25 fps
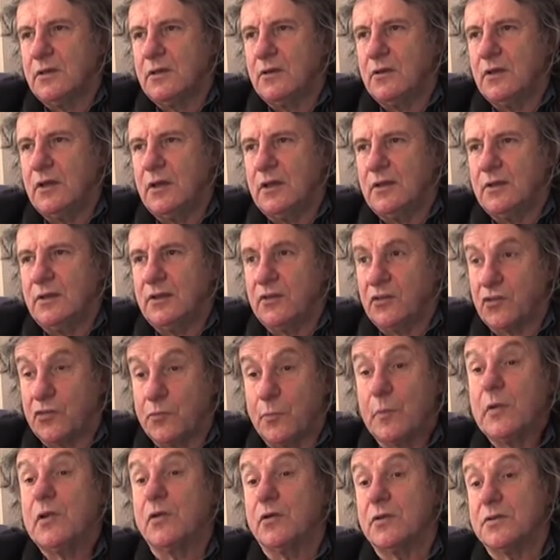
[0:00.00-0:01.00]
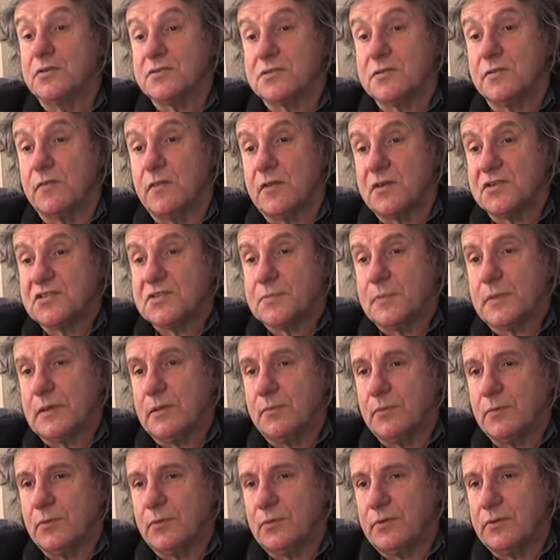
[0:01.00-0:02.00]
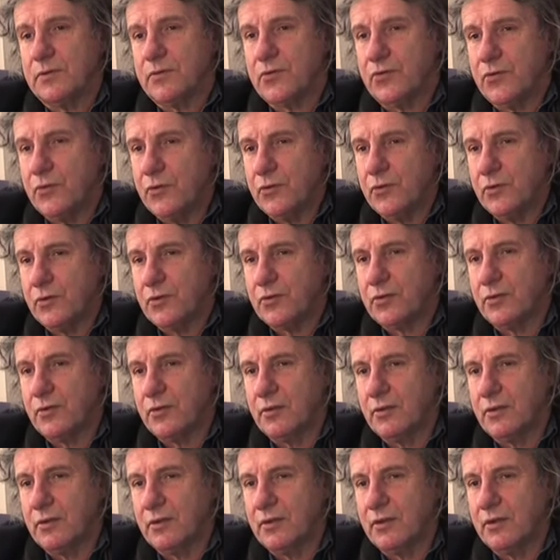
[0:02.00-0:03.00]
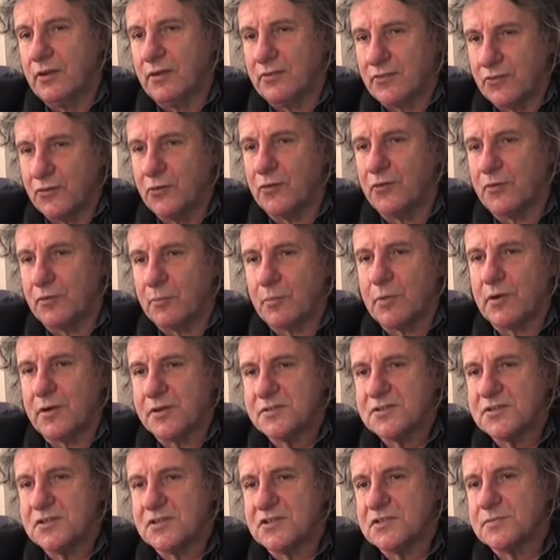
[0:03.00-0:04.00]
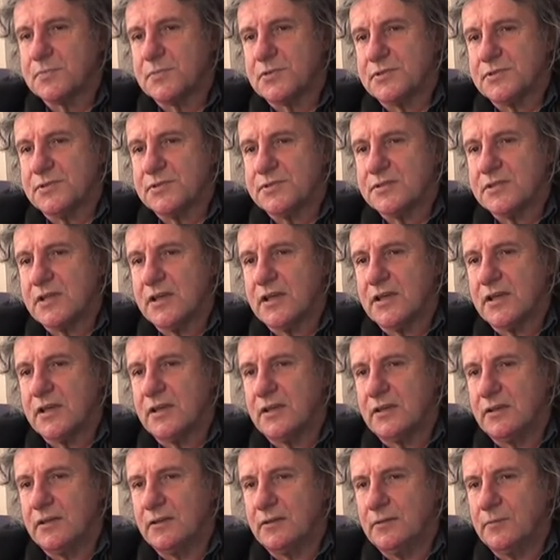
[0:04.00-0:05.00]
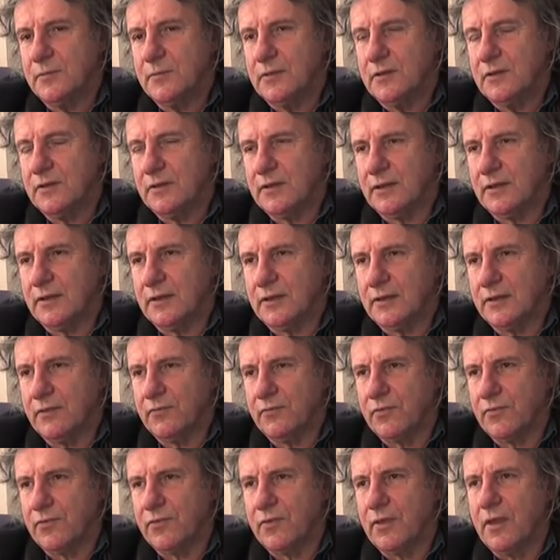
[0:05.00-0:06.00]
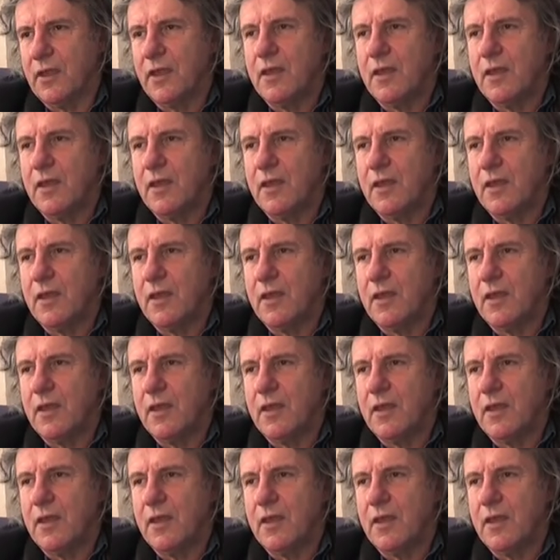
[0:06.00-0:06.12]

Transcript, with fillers: and the experience of those people. It's not it's not the process per se. I mean, I think it gives